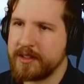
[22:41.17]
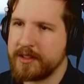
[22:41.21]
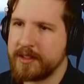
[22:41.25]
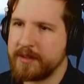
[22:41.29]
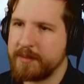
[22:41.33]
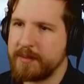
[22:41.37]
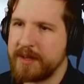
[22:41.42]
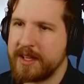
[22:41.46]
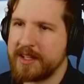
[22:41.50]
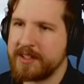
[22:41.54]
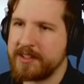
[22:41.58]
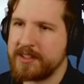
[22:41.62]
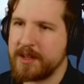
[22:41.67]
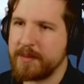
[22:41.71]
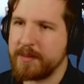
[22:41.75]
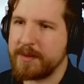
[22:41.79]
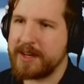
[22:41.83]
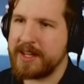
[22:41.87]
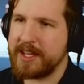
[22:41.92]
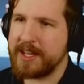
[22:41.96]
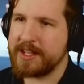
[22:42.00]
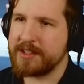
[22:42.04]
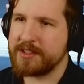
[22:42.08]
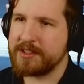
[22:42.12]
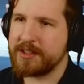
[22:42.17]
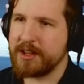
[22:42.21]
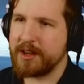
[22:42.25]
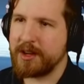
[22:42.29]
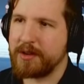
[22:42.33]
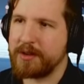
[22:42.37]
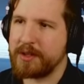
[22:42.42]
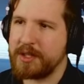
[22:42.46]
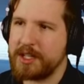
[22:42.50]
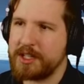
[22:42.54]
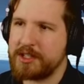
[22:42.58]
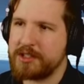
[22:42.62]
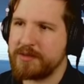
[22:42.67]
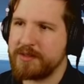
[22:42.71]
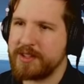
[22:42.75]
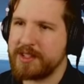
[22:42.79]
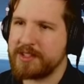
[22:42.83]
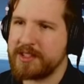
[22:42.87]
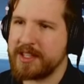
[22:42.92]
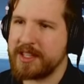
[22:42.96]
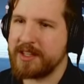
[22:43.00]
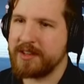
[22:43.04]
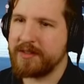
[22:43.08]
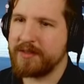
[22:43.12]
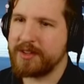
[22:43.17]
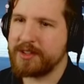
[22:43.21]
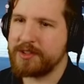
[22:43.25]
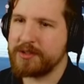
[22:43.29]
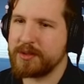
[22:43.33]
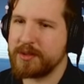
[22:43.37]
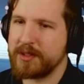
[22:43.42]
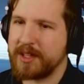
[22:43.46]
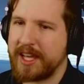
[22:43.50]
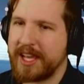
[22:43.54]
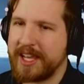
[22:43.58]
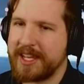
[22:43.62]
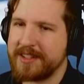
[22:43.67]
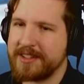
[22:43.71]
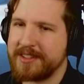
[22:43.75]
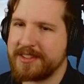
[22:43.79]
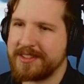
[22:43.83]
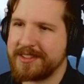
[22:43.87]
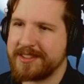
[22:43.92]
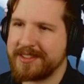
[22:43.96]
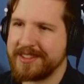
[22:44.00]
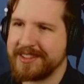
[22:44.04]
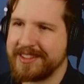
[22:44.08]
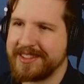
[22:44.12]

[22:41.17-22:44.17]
Man, somebody installed each of these individual lights.